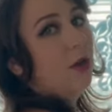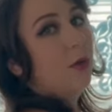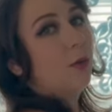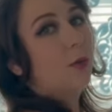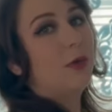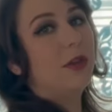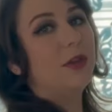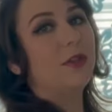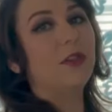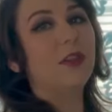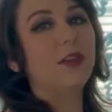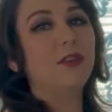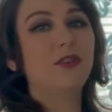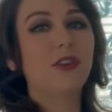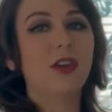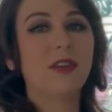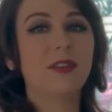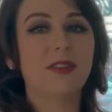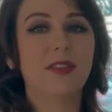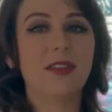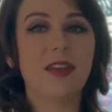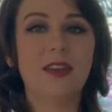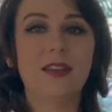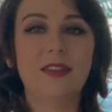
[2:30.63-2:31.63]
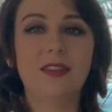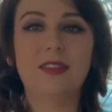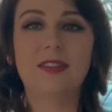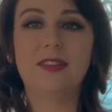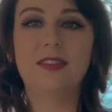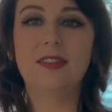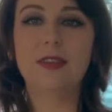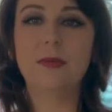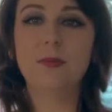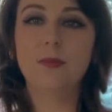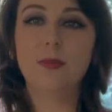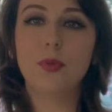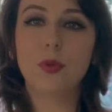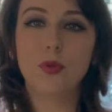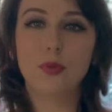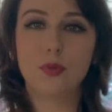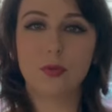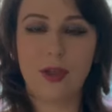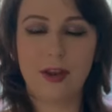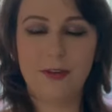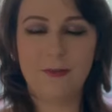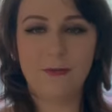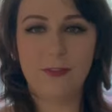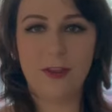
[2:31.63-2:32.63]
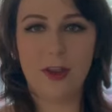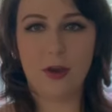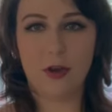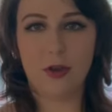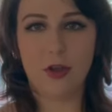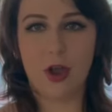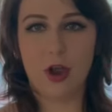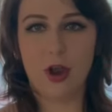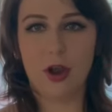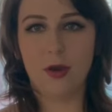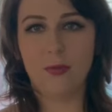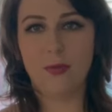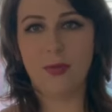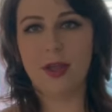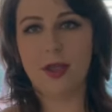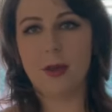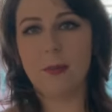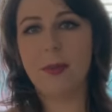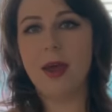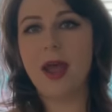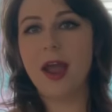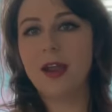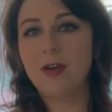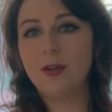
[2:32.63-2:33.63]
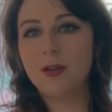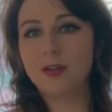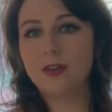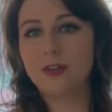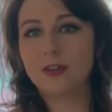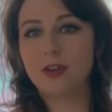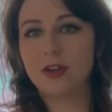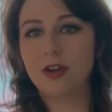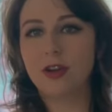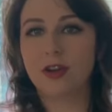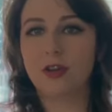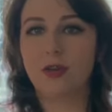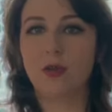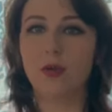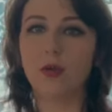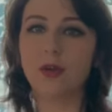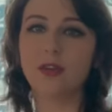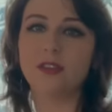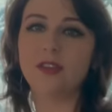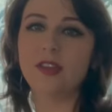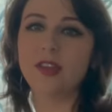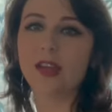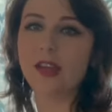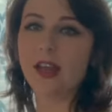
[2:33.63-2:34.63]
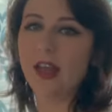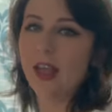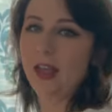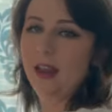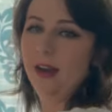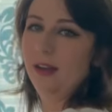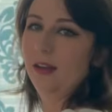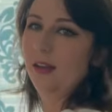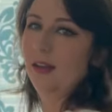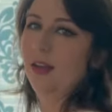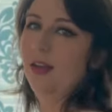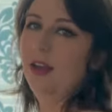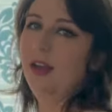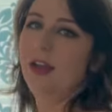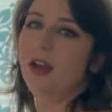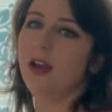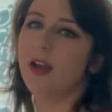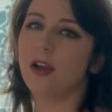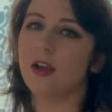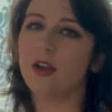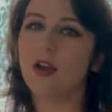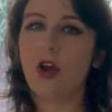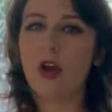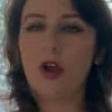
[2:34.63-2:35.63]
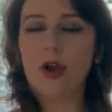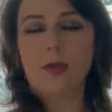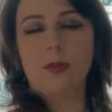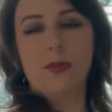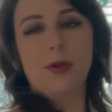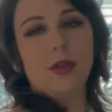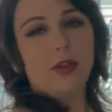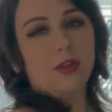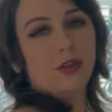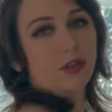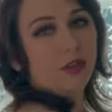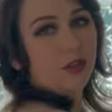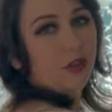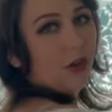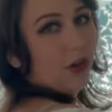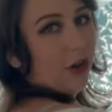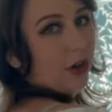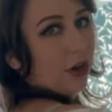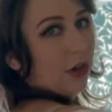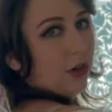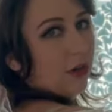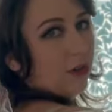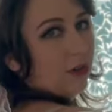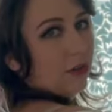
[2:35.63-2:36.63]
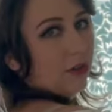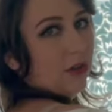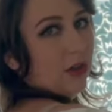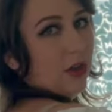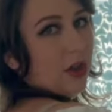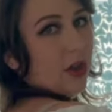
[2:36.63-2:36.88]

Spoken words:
with just simple Ren Fair garb, like a pirate skirt, corset, and garb shirt.